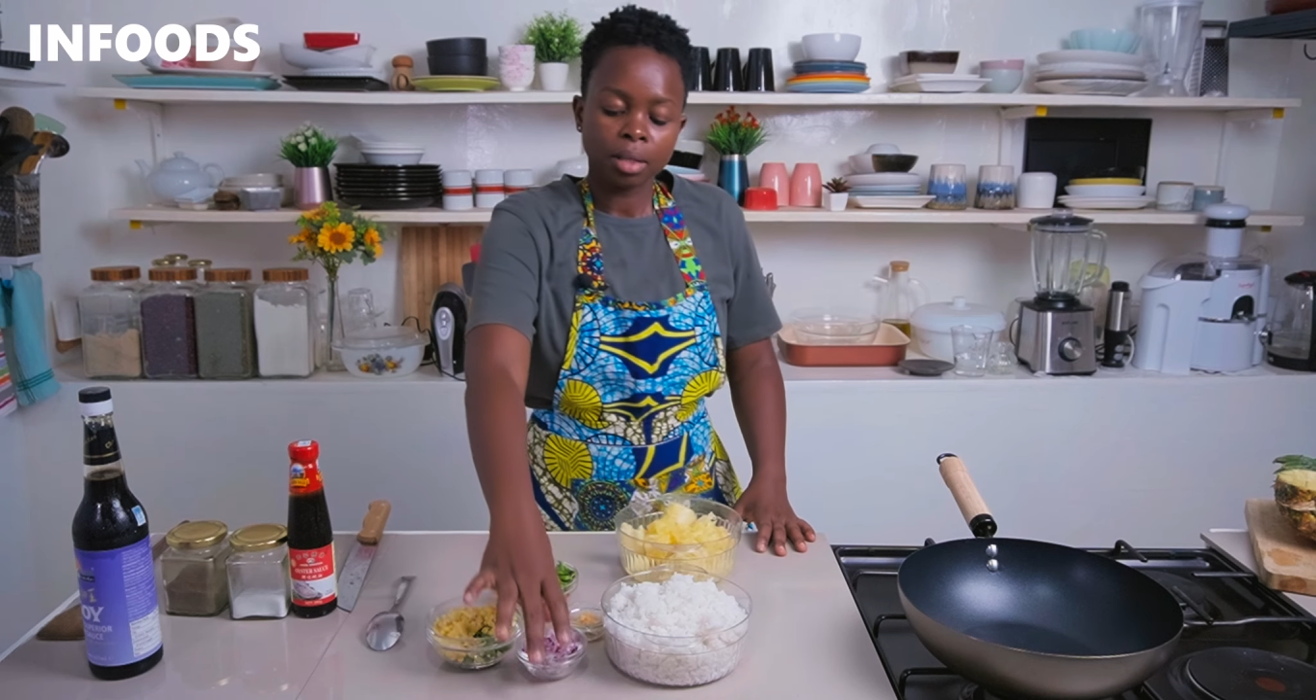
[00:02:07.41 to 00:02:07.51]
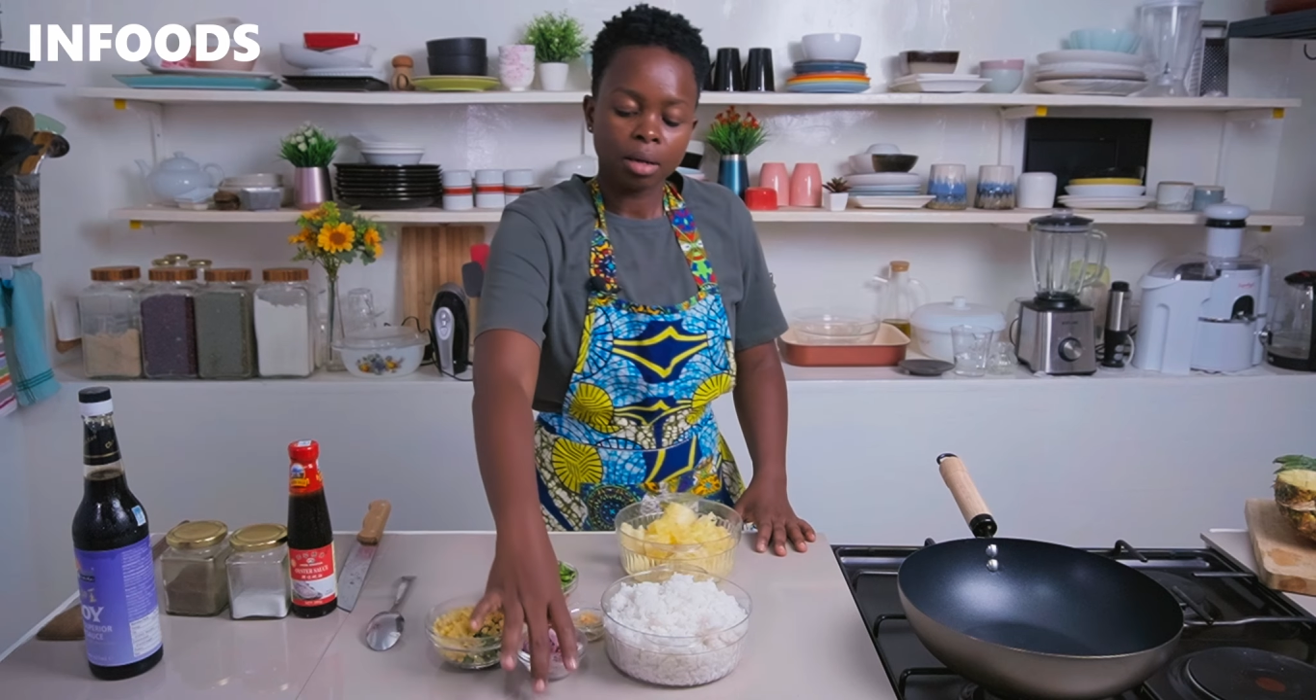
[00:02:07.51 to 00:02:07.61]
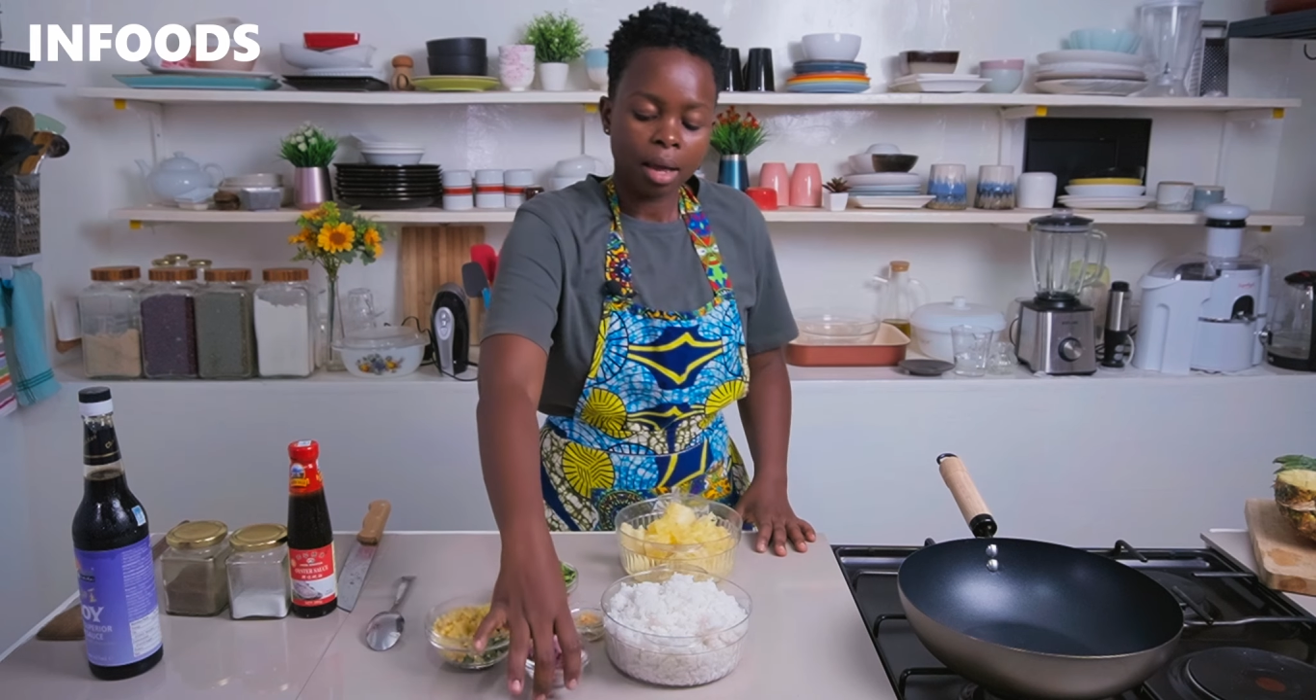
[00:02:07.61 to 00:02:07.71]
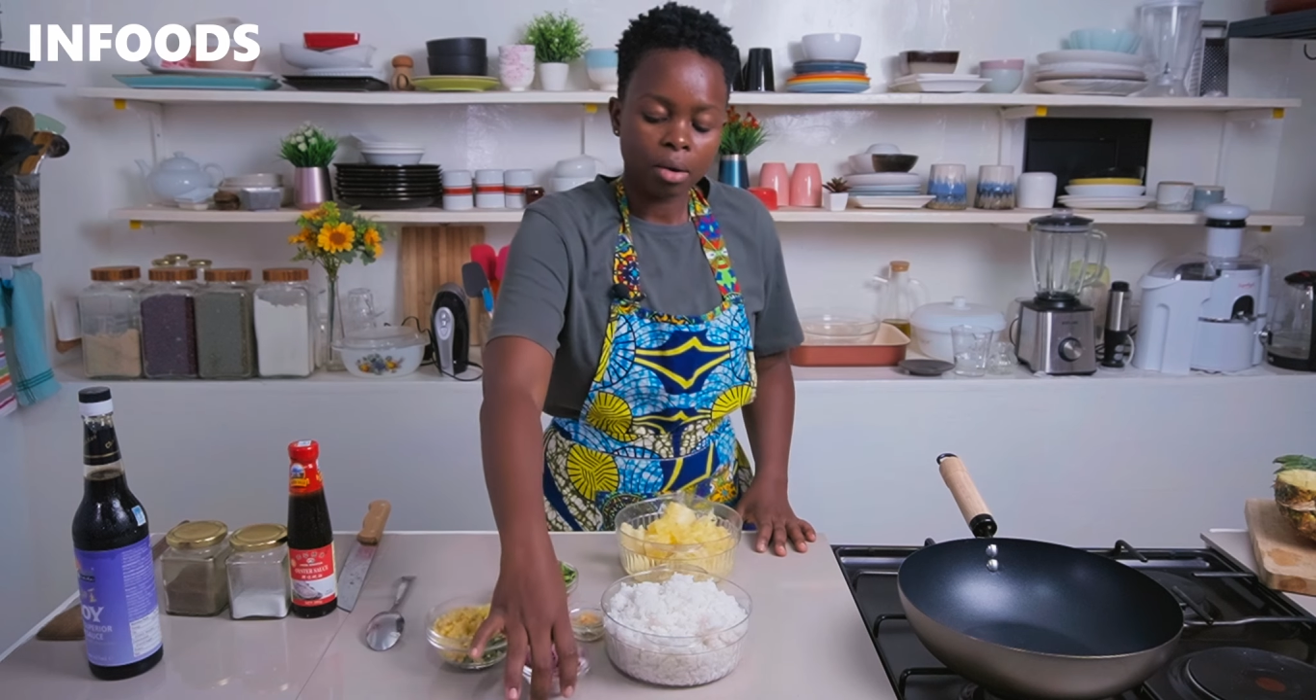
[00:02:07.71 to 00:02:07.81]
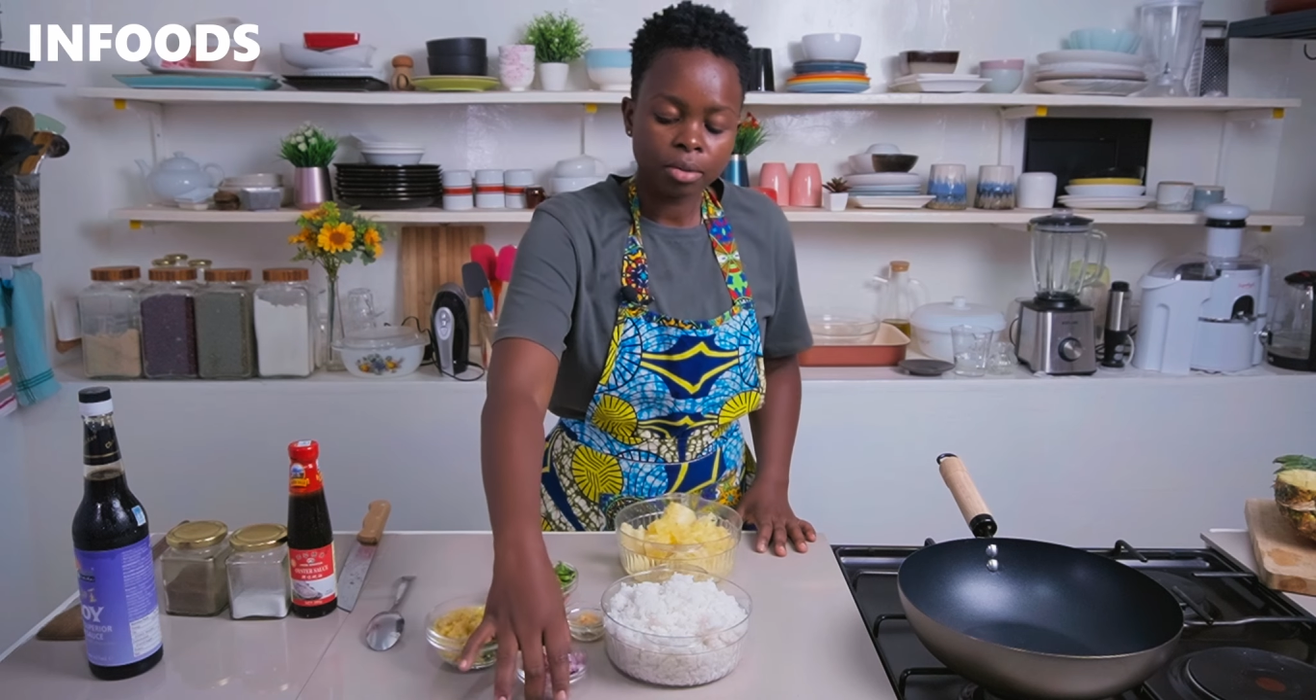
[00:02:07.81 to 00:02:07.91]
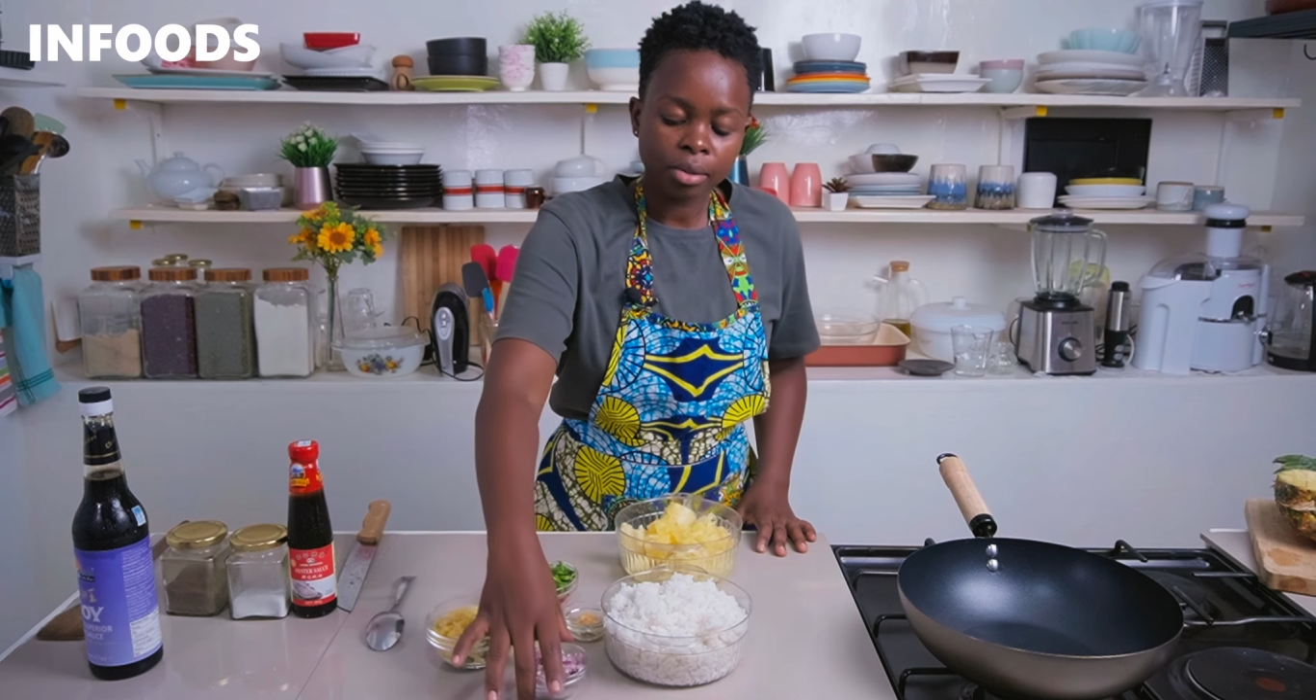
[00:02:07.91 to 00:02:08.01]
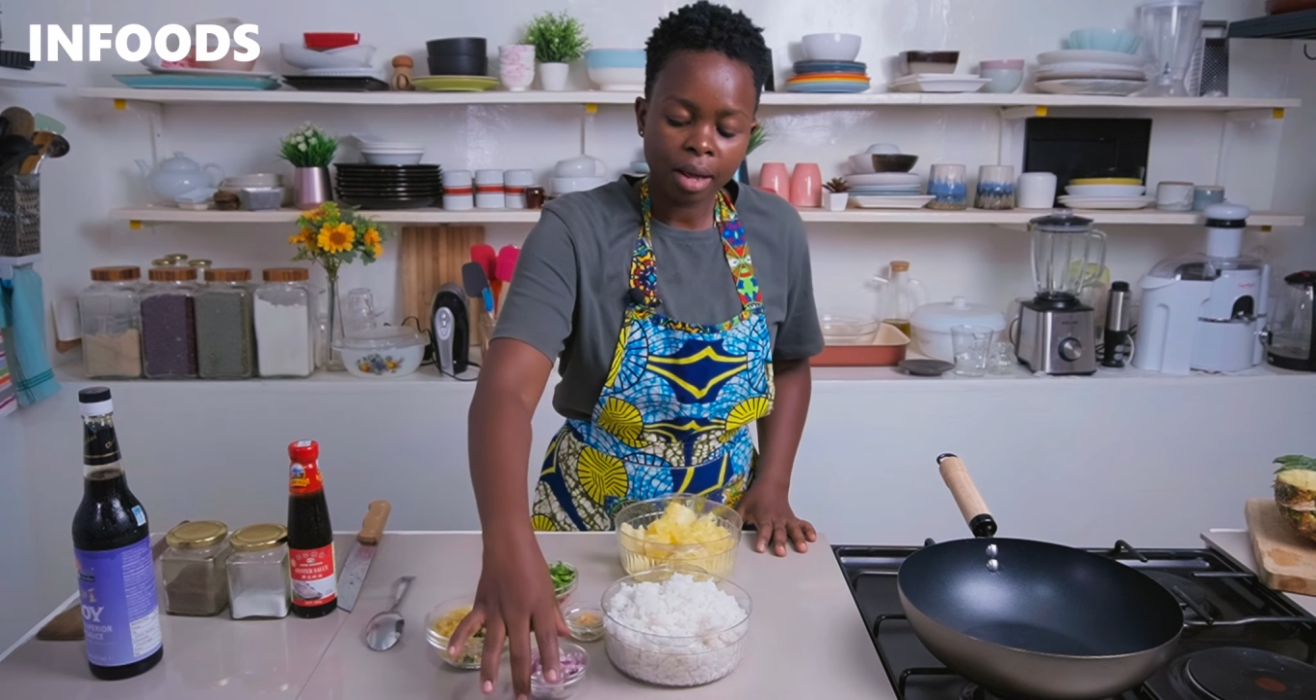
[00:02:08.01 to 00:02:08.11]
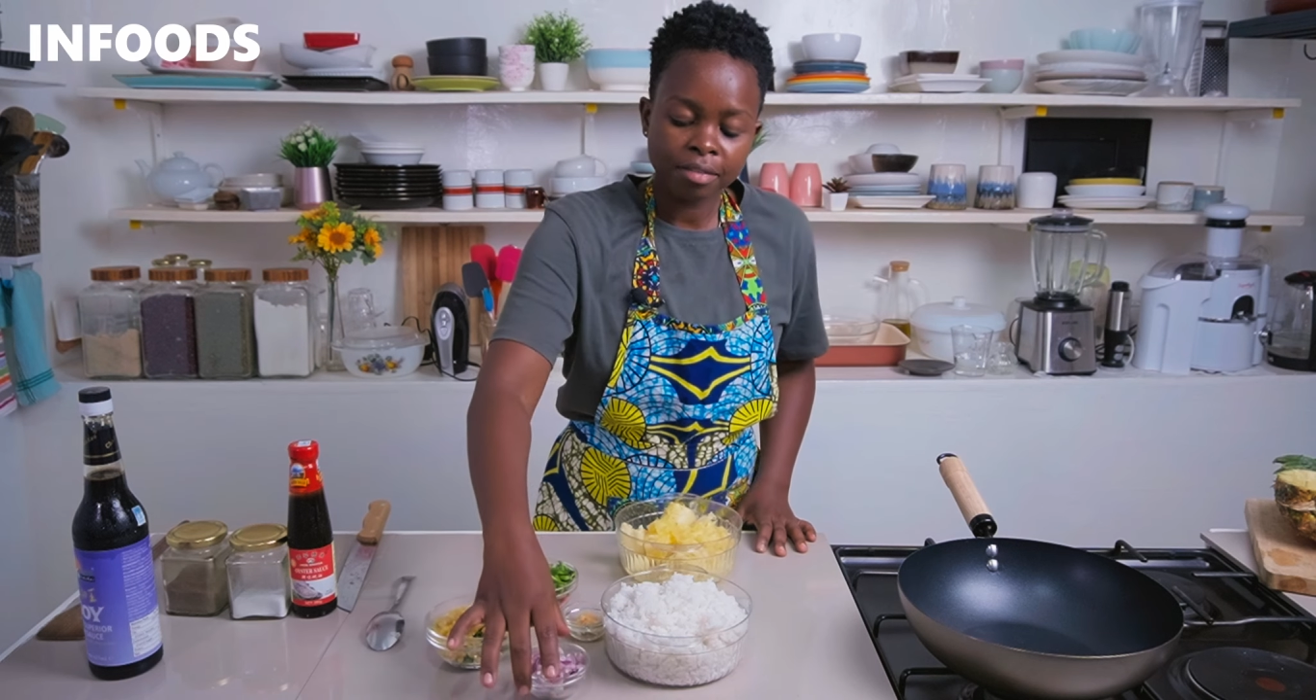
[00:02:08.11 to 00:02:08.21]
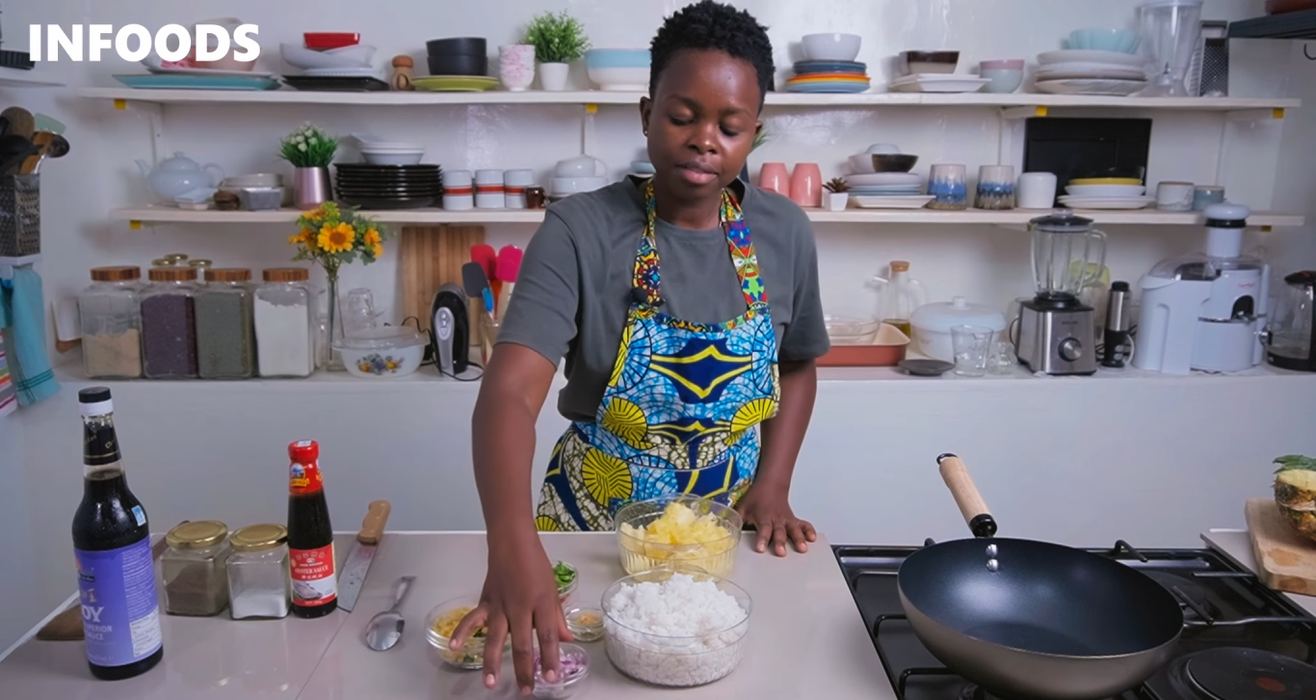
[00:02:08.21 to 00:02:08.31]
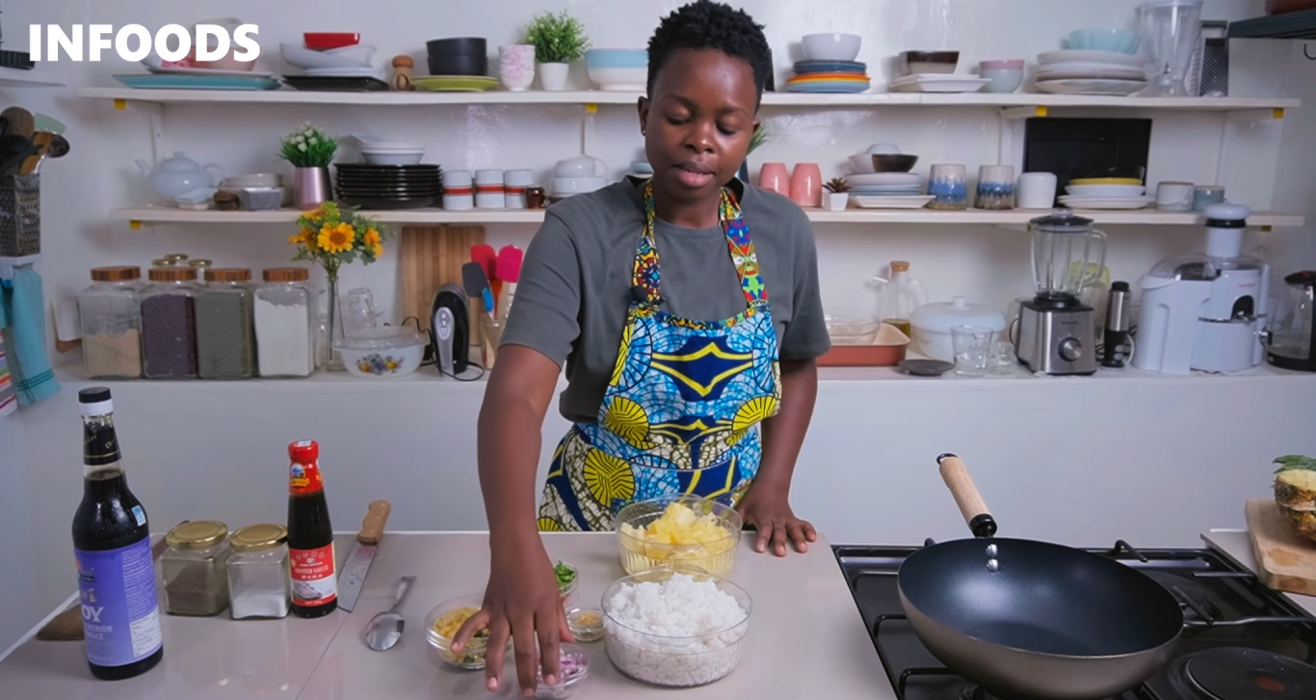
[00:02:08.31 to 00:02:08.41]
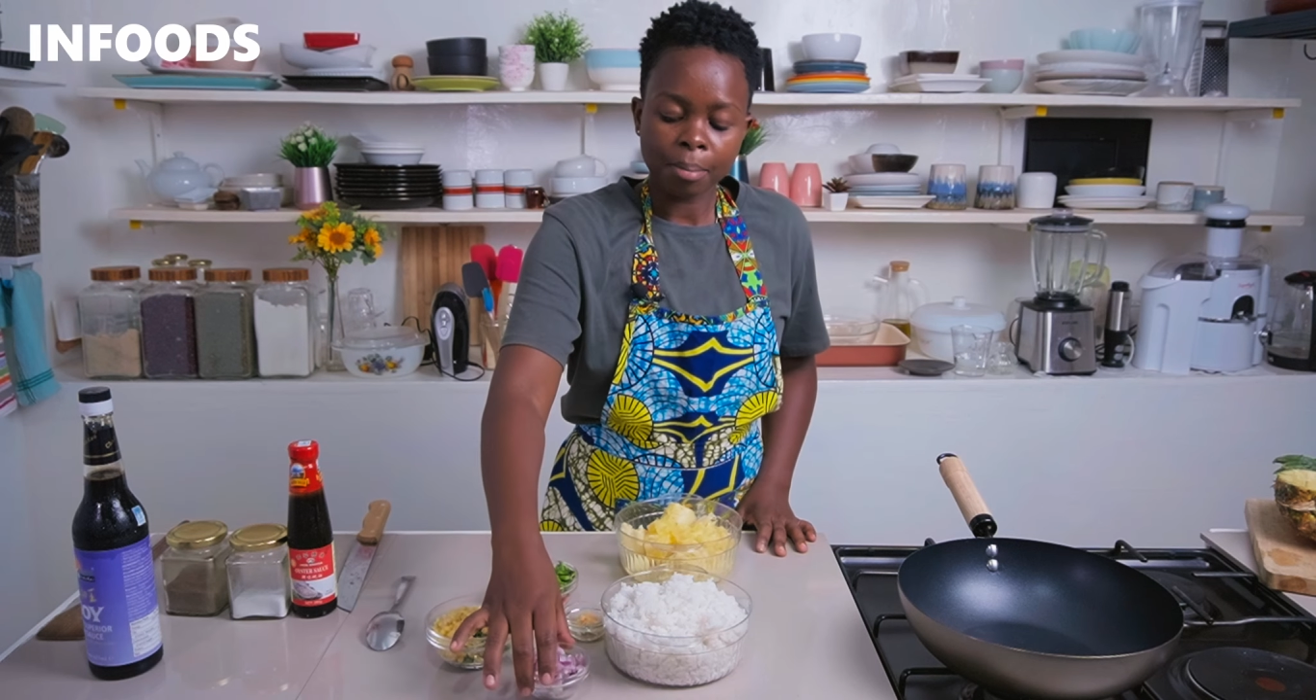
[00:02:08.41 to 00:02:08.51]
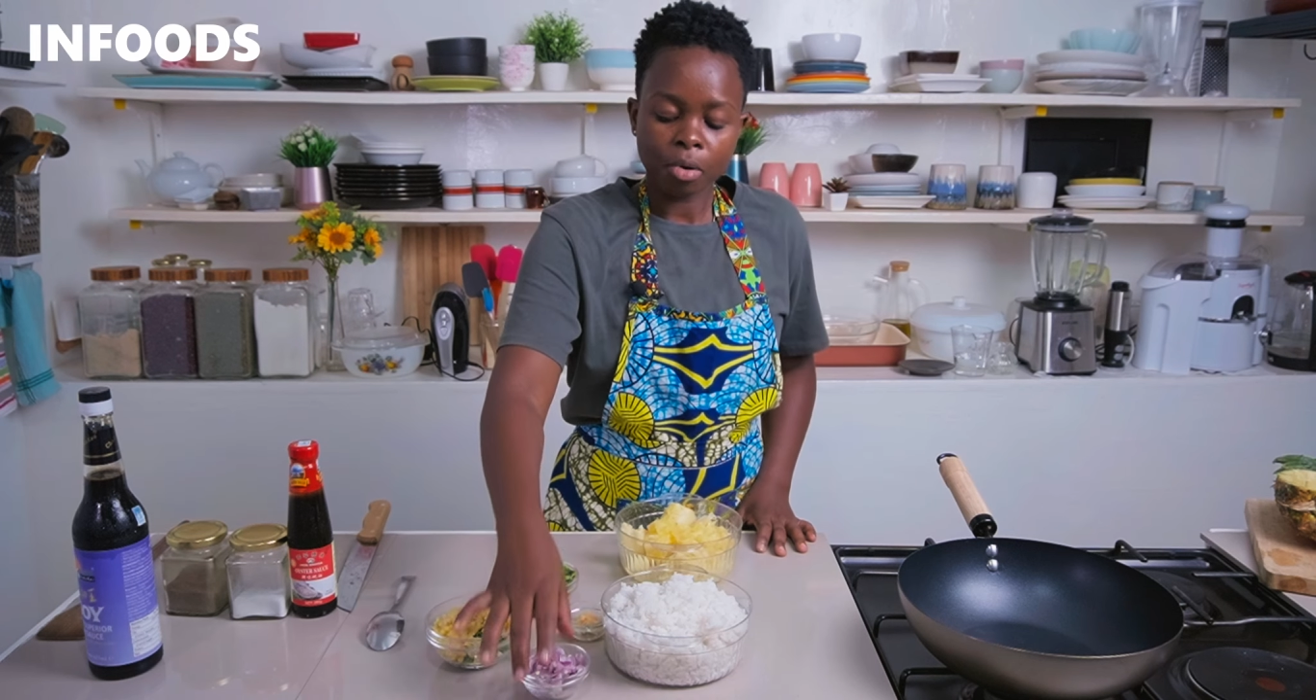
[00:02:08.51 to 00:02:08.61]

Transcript: I also have some